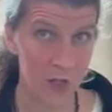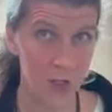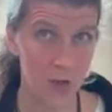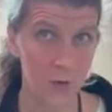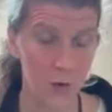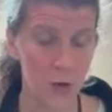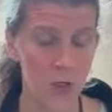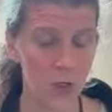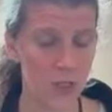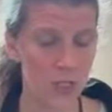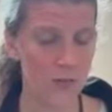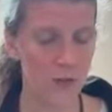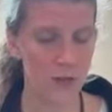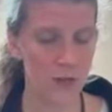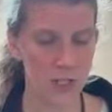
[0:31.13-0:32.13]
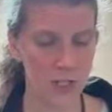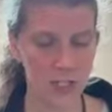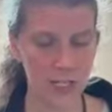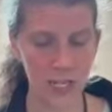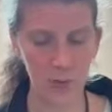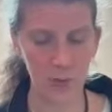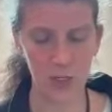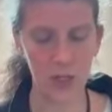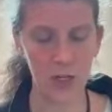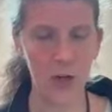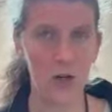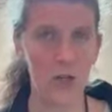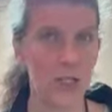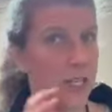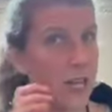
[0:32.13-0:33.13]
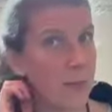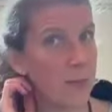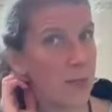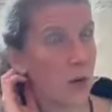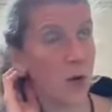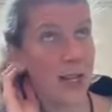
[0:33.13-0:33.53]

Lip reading: So, functional diversity was the concept,